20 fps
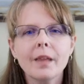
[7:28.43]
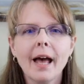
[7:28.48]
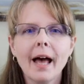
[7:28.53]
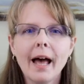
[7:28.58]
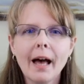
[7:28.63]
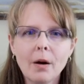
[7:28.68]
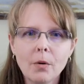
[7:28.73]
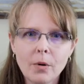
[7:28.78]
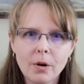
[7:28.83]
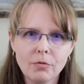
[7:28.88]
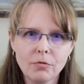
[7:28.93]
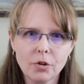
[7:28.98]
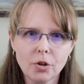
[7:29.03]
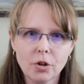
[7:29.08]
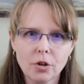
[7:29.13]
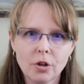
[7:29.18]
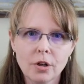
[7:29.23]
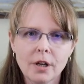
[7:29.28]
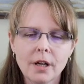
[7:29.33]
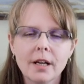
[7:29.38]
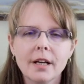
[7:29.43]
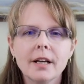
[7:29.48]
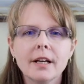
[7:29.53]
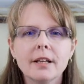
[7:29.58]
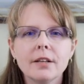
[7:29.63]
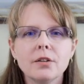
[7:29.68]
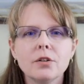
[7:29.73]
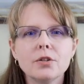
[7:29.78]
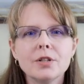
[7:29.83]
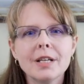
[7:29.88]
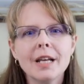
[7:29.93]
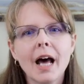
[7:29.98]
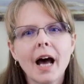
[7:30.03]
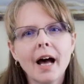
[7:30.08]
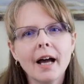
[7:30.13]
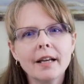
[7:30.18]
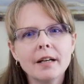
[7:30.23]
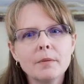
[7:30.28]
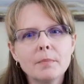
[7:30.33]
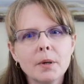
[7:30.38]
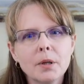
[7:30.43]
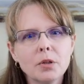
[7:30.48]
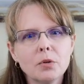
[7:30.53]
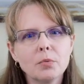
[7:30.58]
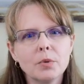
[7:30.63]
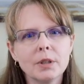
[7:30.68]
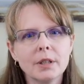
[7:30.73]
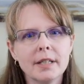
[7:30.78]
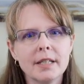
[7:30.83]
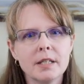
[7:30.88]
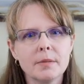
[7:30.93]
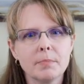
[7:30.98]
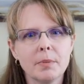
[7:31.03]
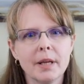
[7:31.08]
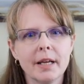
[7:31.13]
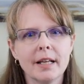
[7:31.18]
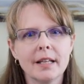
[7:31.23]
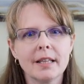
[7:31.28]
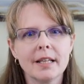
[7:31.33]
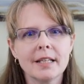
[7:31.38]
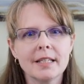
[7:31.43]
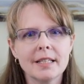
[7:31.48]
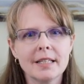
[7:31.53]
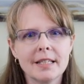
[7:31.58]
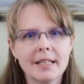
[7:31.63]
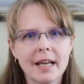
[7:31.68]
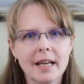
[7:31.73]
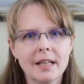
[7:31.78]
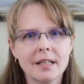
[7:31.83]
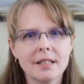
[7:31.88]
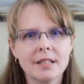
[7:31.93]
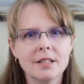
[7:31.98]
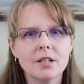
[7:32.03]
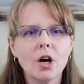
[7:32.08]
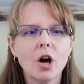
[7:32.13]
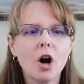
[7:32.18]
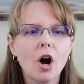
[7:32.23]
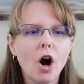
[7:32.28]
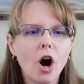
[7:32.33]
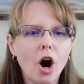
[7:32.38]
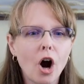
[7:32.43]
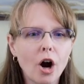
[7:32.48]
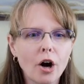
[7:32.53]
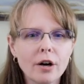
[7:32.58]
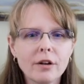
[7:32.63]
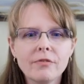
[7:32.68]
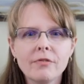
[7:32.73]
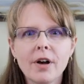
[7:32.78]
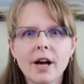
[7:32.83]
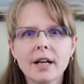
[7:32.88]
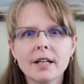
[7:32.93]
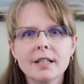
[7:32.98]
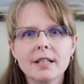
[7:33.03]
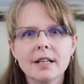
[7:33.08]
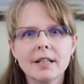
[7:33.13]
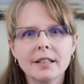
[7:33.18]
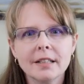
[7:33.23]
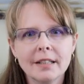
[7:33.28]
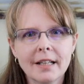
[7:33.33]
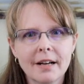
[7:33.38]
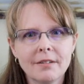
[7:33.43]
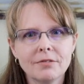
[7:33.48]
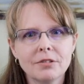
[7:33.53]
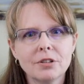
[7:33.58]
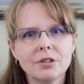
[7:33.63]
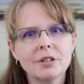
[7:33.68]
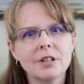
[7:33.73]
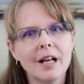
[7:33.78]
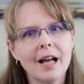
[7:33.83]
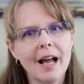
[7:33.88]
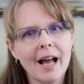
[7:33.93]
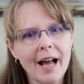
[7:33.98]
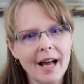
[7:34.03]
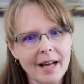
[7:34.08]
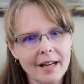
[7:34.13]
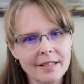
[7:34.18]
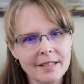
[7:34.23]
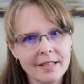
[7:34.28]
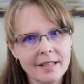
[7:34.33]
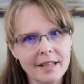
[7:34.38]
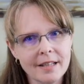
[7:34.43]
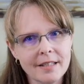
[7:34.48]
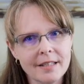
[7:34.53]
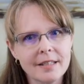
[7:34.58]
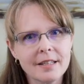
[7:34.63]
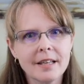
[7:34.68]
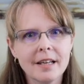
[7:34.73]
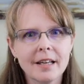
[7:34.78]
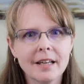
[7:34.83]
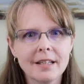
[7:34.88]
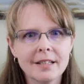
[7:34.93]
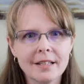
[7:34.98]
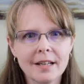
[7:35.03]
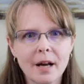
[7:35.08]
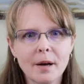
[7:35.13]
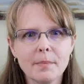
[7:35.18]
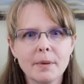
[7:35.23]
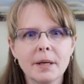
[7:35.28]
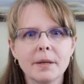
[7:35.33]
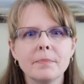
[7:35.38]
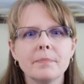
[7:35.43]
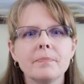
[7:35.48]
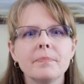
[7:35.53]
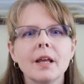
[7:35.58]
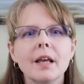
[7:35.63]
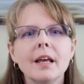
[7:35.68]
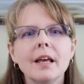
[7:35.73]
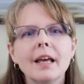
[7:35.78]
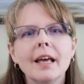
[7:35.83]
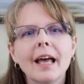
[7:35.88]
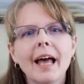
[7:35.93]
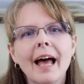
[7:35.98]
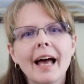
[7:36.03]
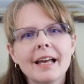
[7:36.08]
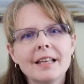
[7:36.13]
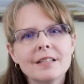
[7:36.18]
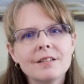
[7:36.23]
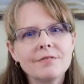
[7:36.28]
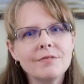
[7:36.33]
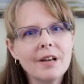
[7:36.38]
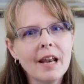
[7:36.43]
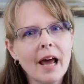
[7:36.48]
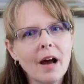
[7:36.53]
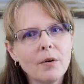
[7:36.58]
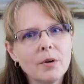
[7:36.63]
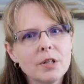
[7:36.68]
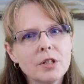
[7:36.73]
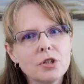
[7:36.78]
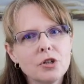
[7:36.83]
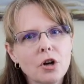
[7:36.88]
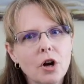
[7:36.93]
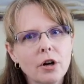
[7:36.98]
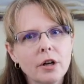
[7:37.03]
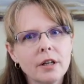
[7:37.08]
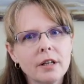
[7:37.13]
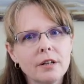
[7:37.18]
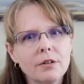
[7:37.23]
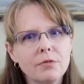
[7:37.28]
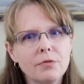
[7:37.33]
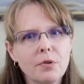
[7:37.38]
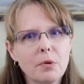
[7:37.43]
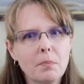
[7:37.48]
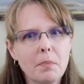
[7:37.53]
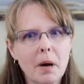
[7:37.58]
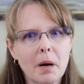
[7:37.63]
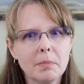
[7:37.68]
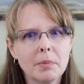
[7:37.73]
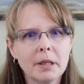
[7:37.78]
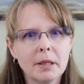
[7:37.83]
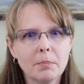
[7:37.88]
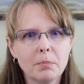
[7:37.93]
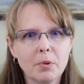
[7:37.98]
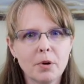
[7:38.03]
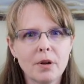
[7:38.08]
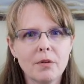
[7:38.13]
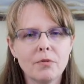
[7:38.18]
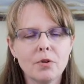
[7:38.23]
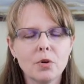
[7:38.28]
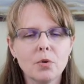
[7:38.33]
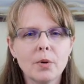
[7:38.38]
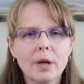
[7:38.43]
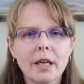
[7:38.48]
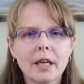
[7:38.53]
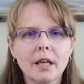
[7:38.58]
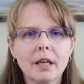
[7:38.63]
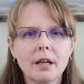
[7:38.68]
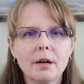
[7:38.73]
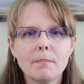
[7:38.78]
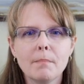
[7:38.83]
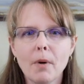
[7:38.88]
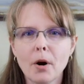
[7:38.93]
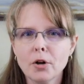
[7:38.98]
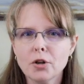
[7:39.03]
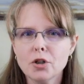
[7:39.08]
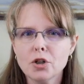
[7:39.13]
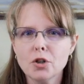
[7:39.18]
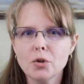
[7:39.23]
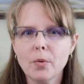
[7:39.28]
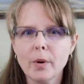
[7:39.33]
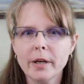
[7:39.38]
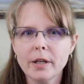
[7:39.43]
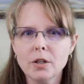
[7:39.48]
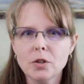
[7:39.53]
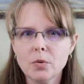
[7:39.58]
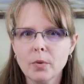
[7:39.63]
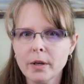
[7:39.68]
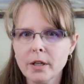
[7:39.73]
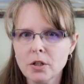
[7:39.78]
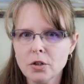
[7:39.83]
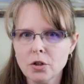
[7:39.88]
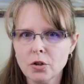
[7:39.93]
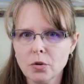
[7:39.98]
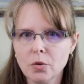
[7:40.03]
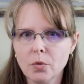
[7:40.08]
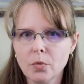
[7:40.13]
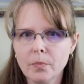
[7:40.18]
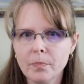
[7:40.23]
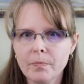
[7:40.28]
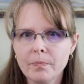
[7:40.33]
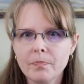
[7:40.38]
However, there's an item on the release plan that states artifact level access is coming. As of now, it's targeted for public preview in March 2022.